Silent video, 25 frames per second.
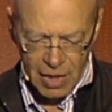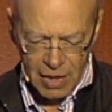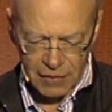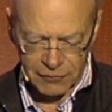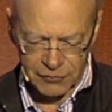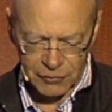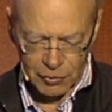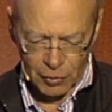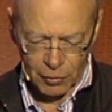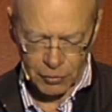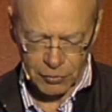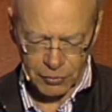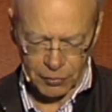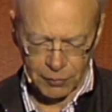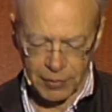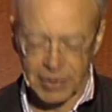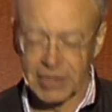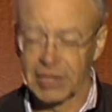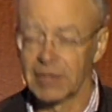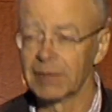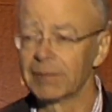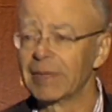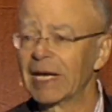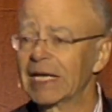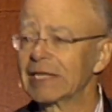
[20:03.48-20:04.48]
I've talked
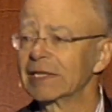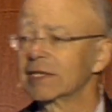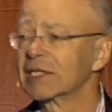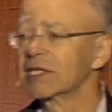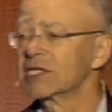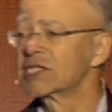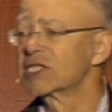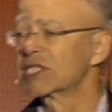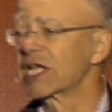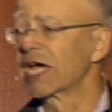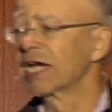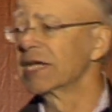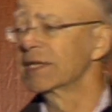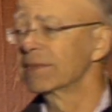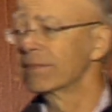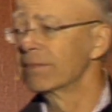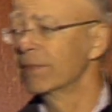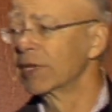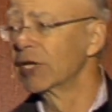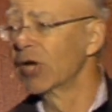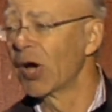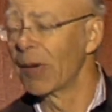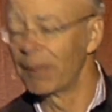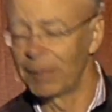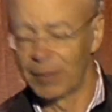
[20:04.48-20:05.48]
already about the state
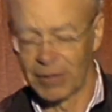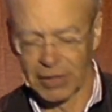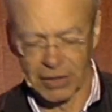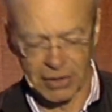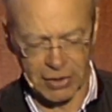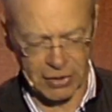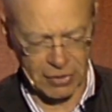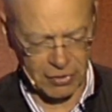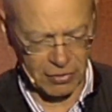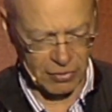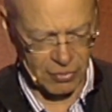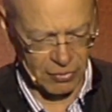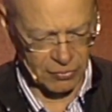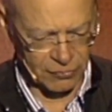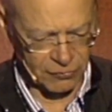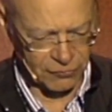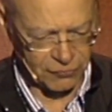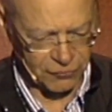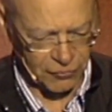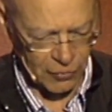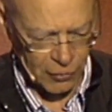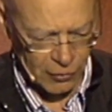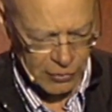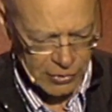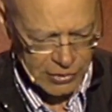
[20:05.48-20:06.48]
monopoly on
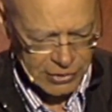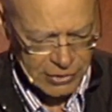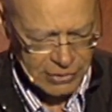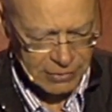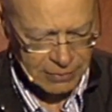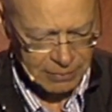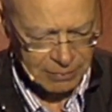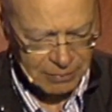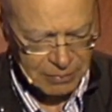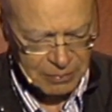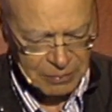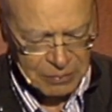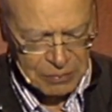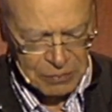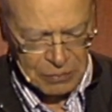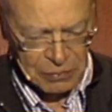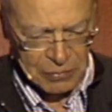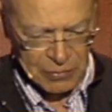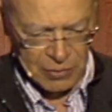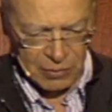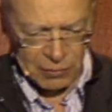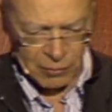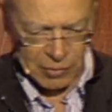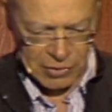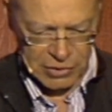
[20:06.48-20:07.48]
force,
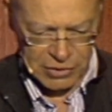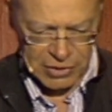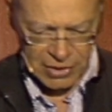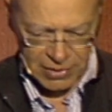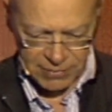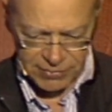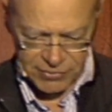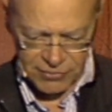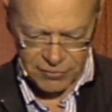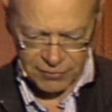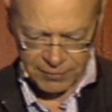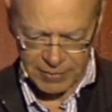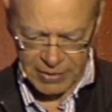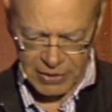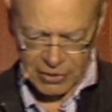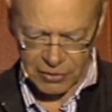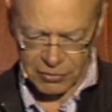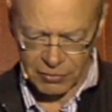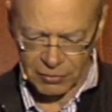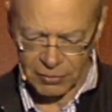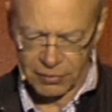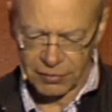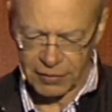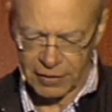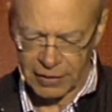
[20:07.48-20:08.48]
which seems to have been a
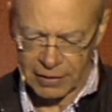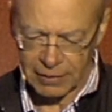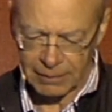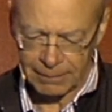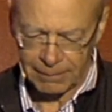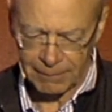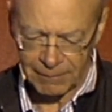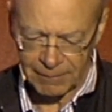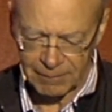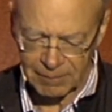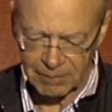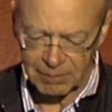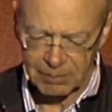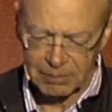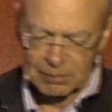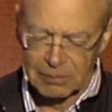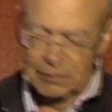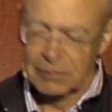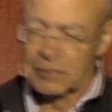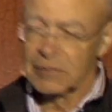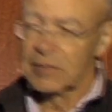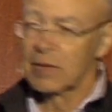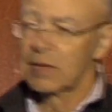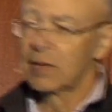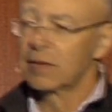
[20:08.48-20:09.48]
good thing,
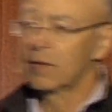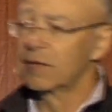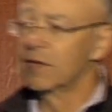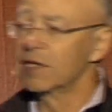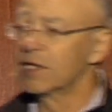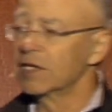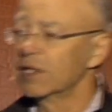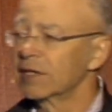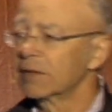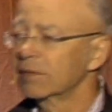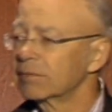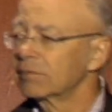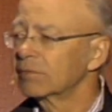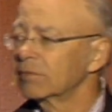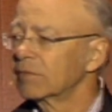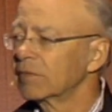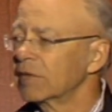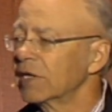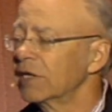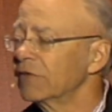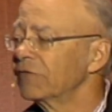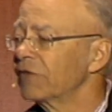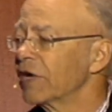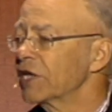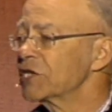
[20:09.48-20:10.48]
the
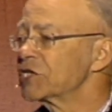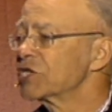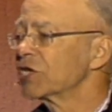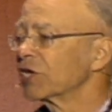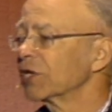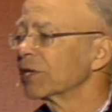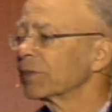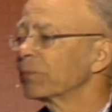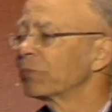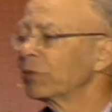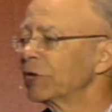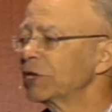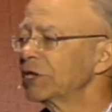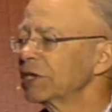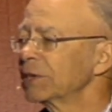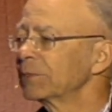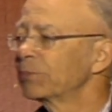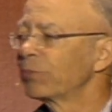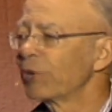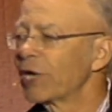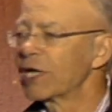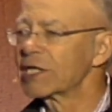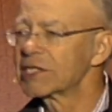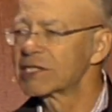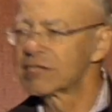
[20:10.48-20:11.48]
invention of the printing
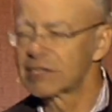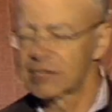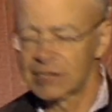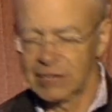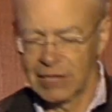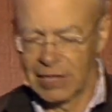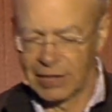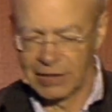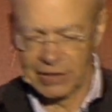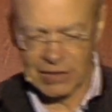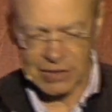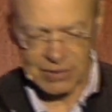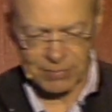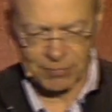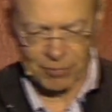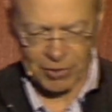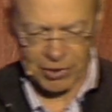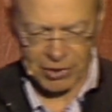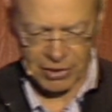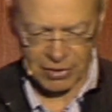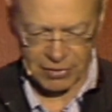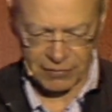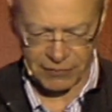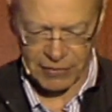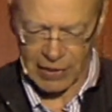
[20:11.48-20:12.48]
press and the
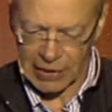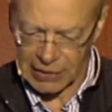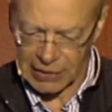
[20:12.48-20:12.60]
spreading of